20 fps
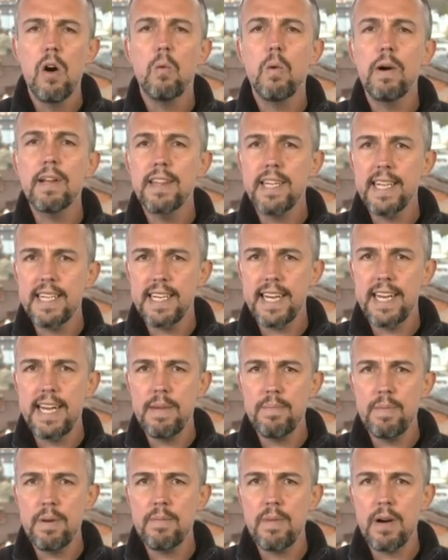One thing to
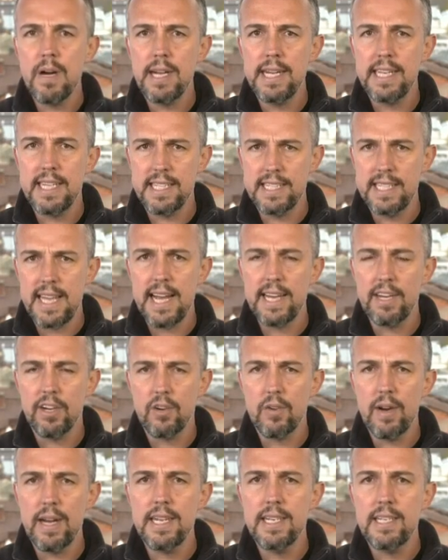keep in mind is that
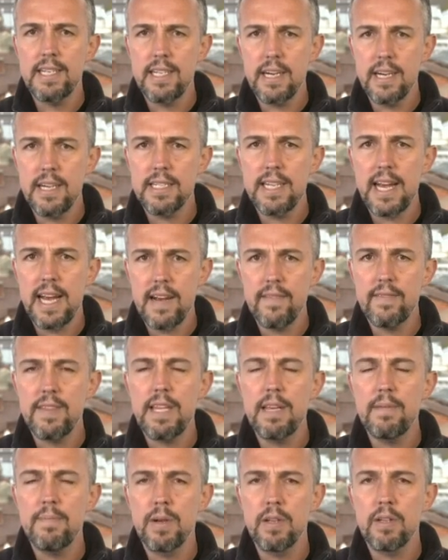Ukraine does have
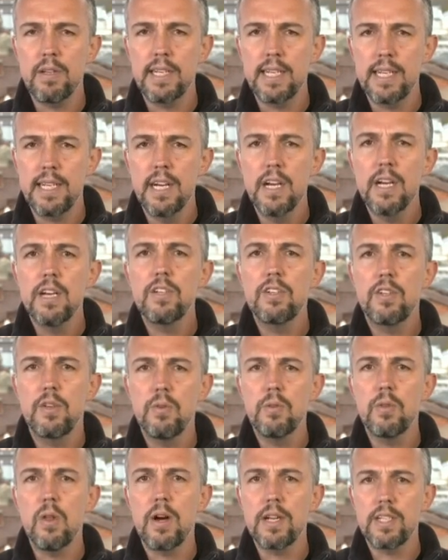the ability
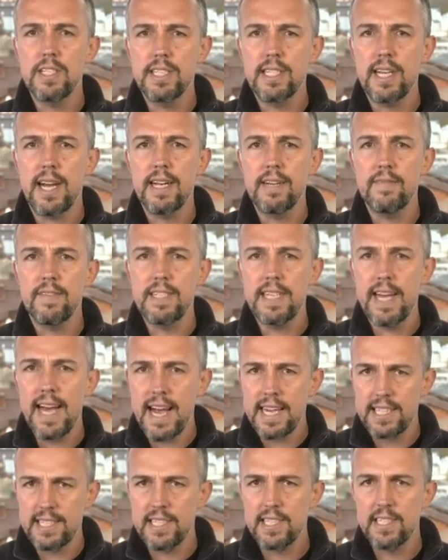to launch these kind of attacks.